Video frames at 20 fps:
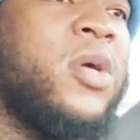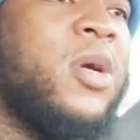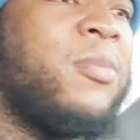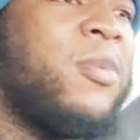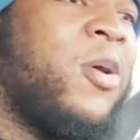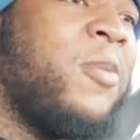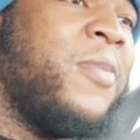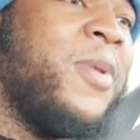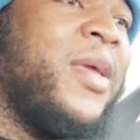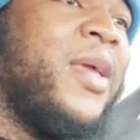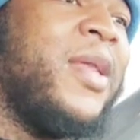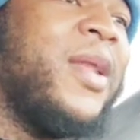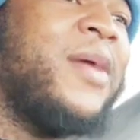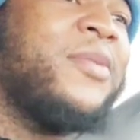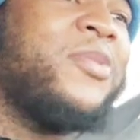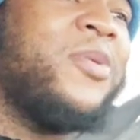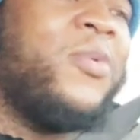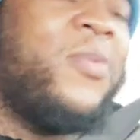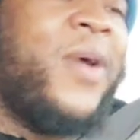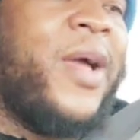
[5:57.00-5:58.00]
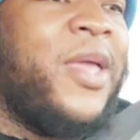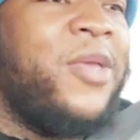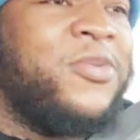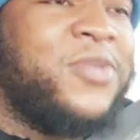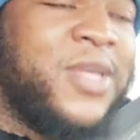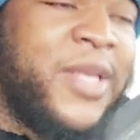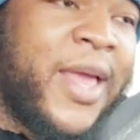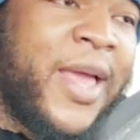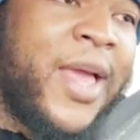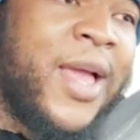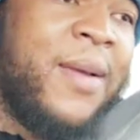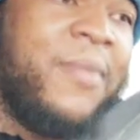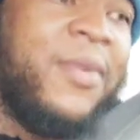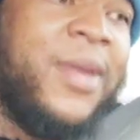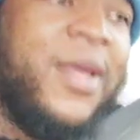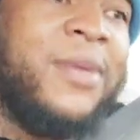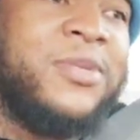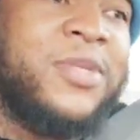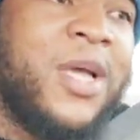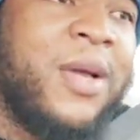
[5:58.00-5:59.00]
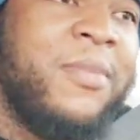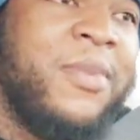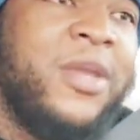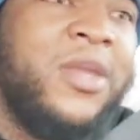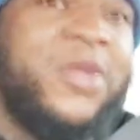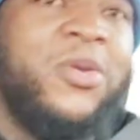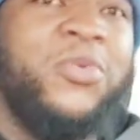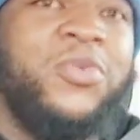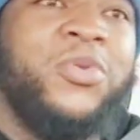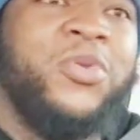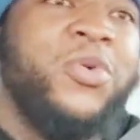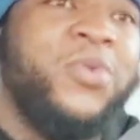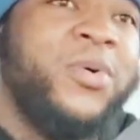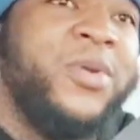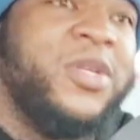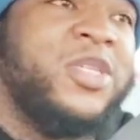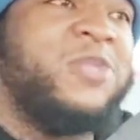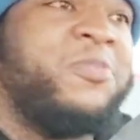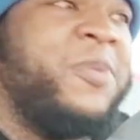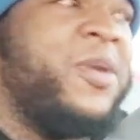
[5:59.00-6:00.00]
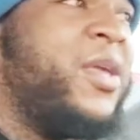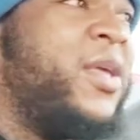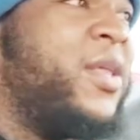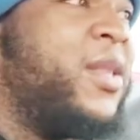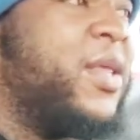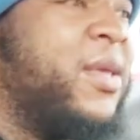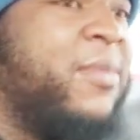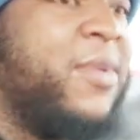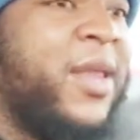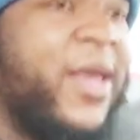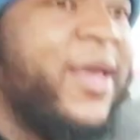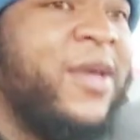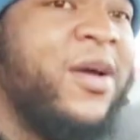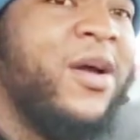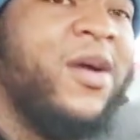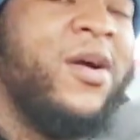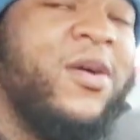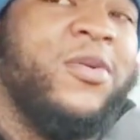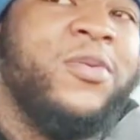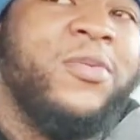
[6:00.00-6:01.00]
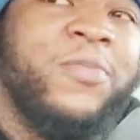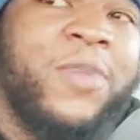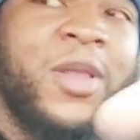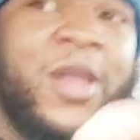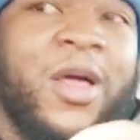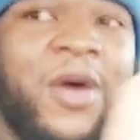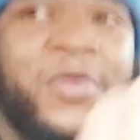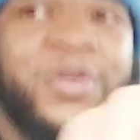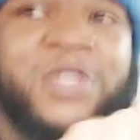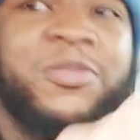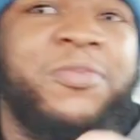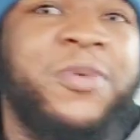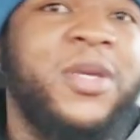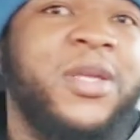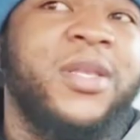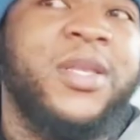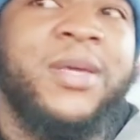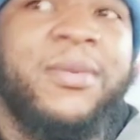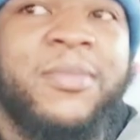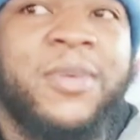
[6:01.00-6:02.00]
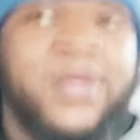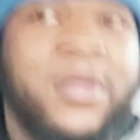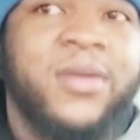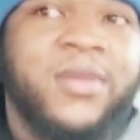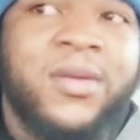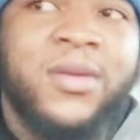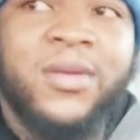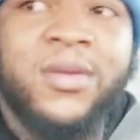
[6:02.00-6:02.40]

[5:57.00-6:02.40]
Come on, man, get out the way. You see the ambulance coming and you doing the speed limit, like uh, below the speed limit.